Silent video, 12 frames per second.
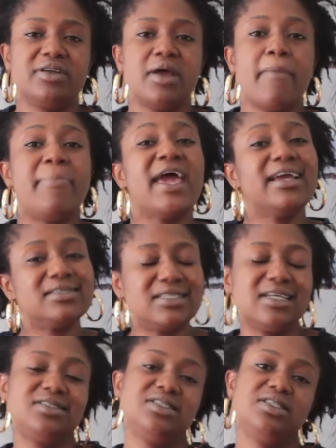on. Pay
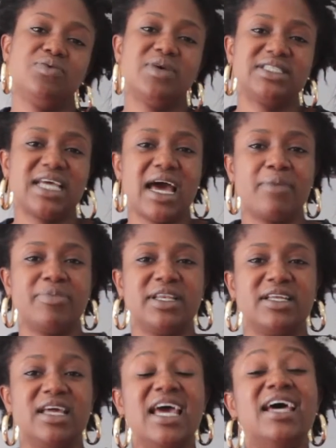attention to what's
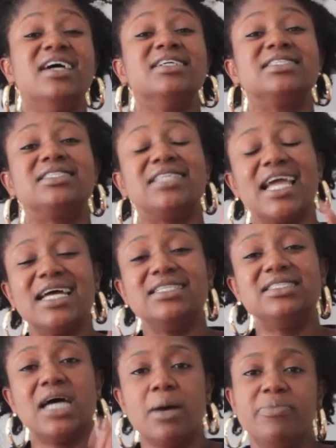happening.
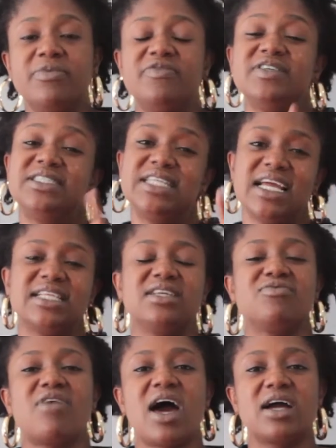Stand up for
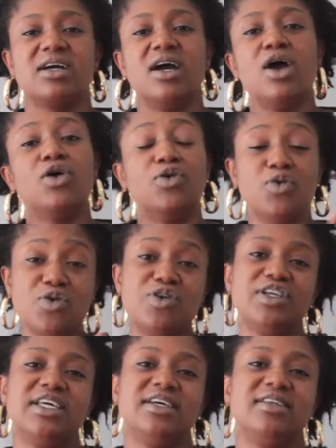Standing Rock.
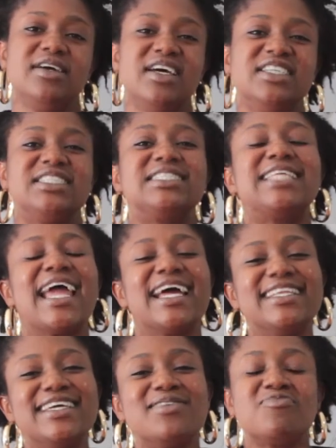Google it.
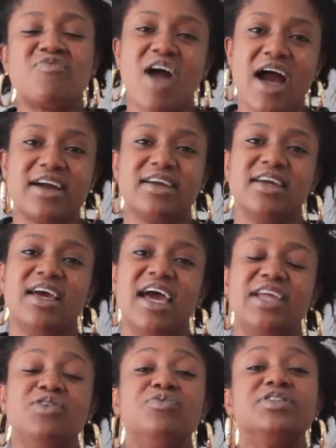Standing Rock.
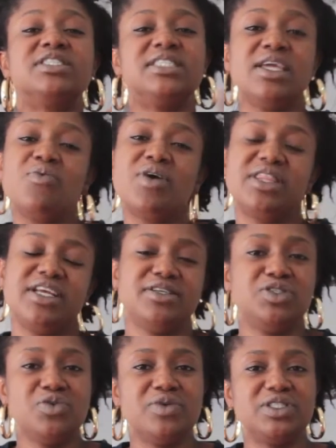And you will see what
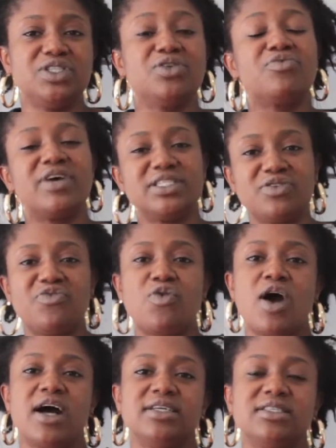they're doing to the
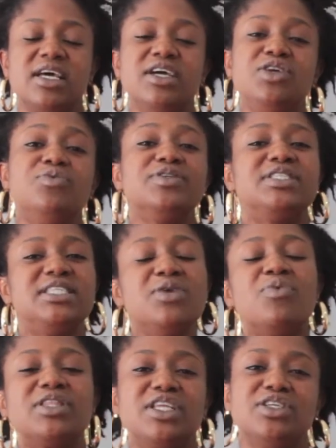reservoirs. You will
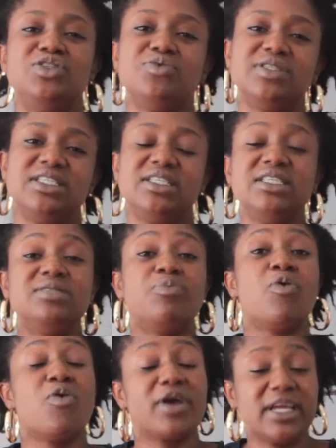see what they're doing to these
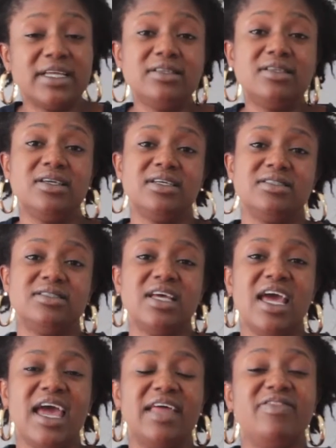poor Indians
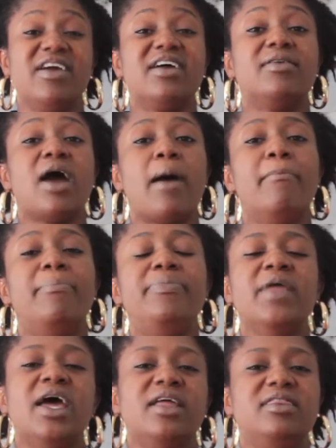and
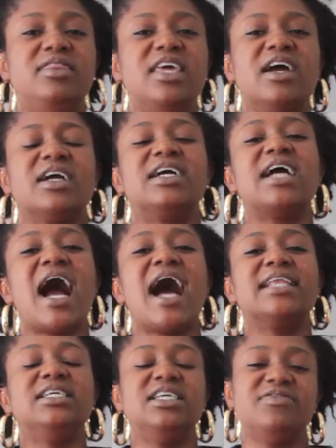their
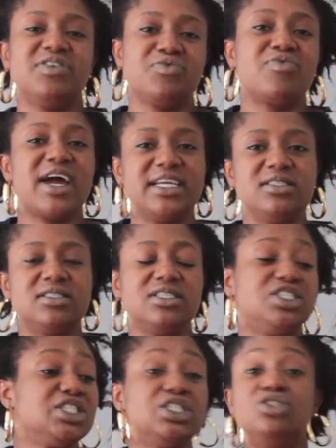God-given right
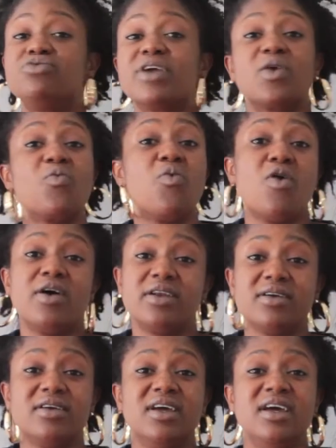to just drink
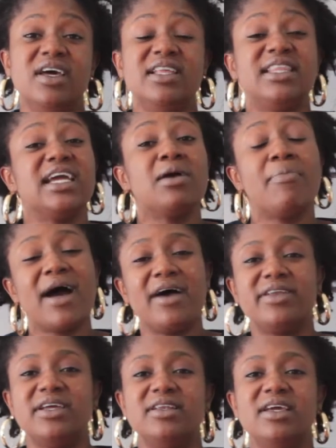water. Think
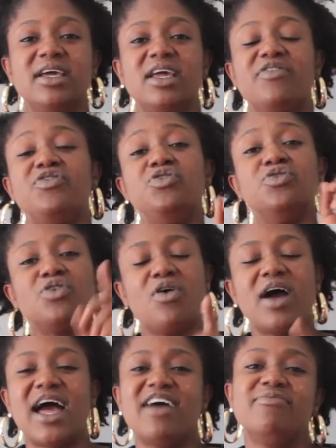about it. If you
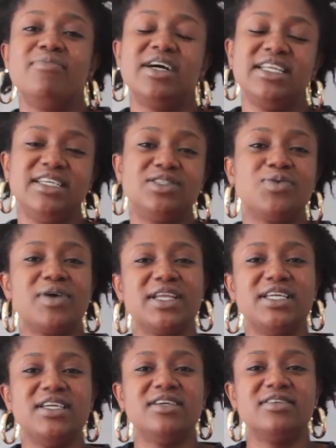don't have money in
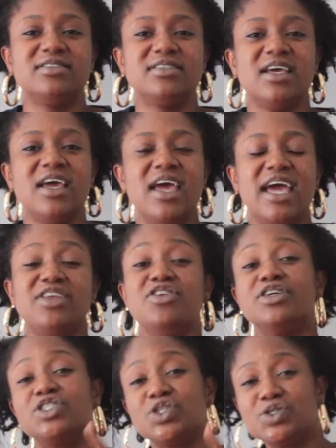20 years and
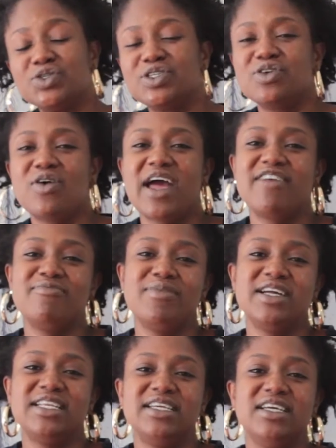your children don't have
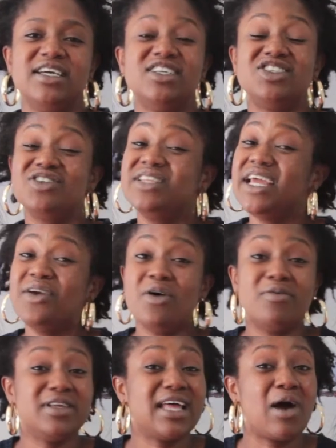money, should they
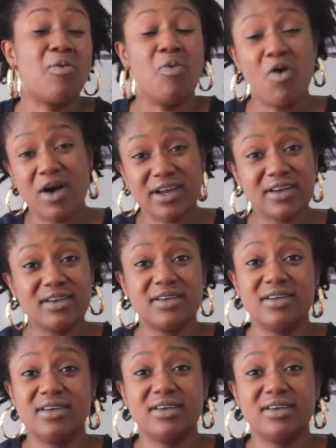go without water?